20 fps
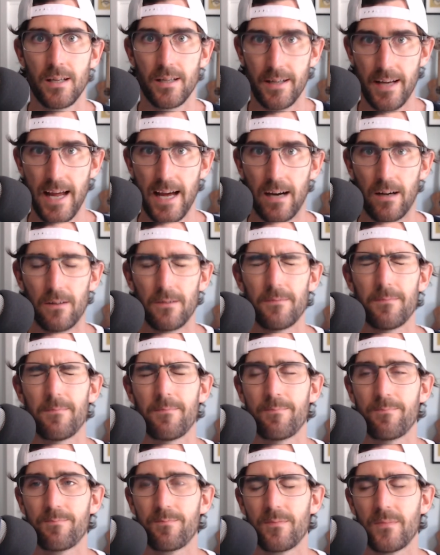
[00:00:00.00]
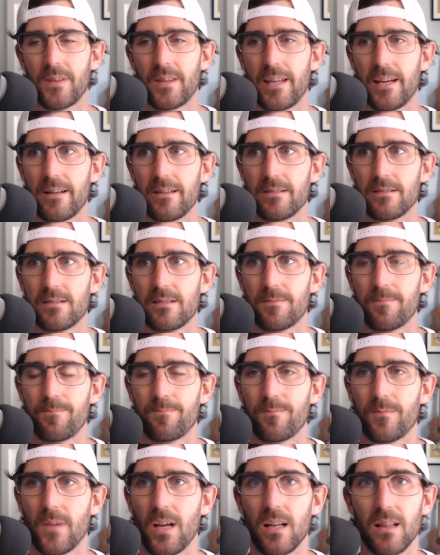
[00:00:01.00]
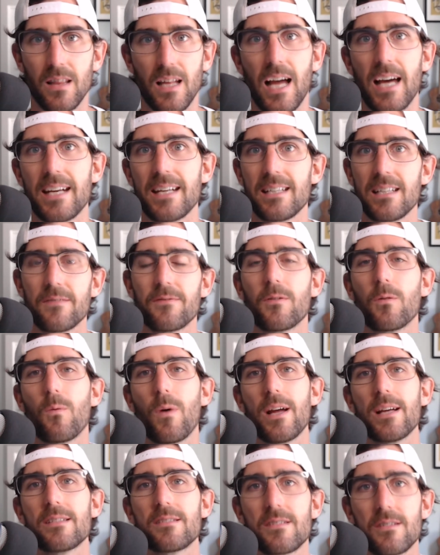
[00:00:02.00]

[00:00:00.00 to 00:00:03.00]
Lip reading: Now, there's a lot of different ways to